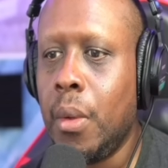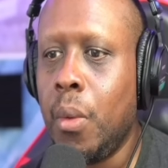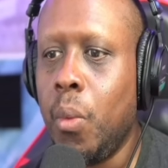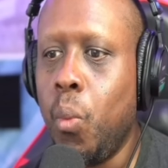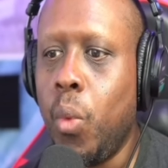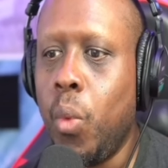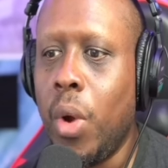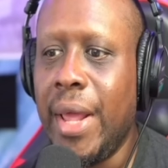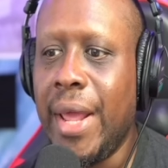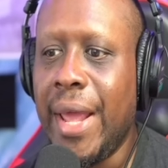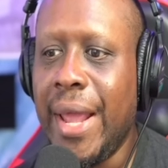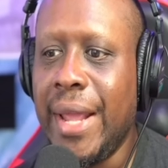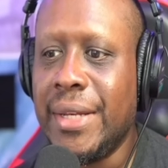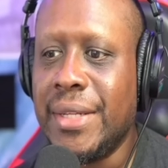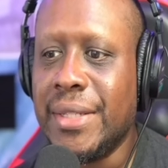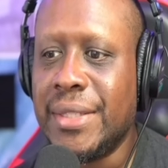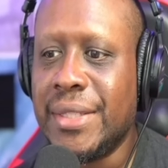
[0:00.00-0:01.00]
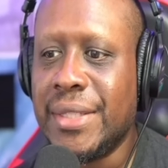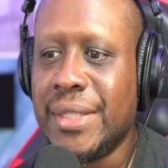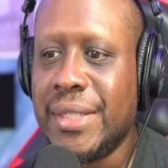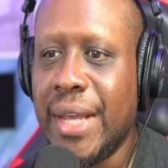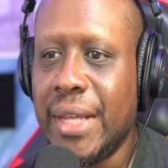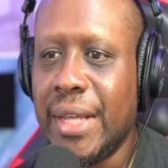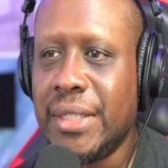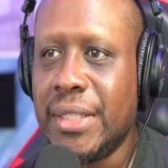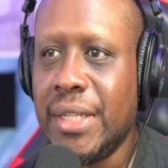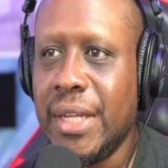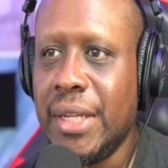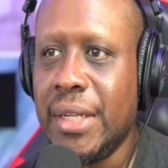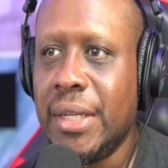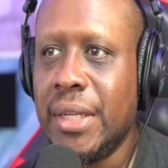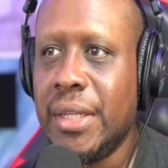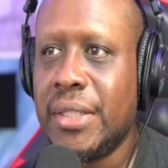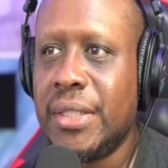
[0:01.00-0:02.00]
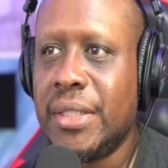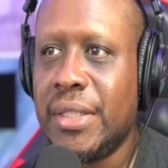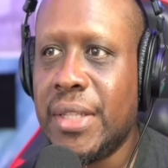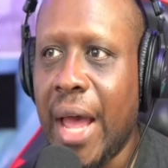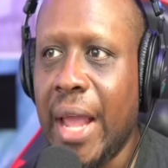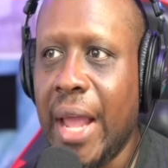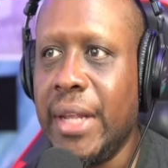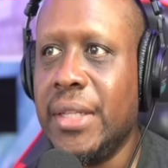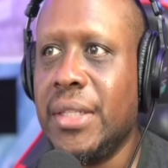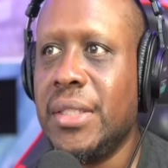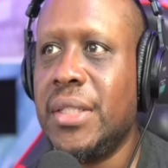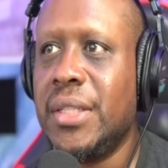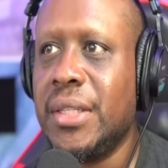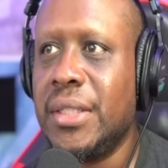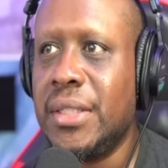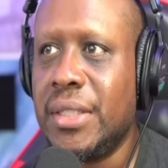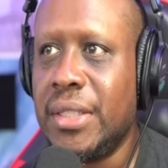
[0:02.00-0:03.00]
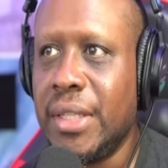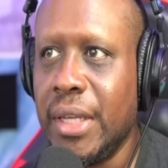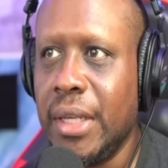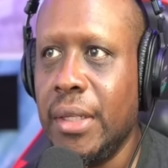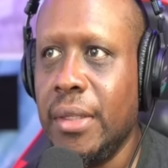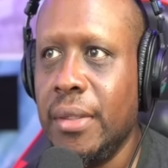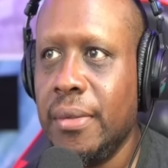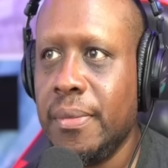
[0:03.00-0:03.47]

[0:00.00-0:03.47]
What a disgusting sight to see.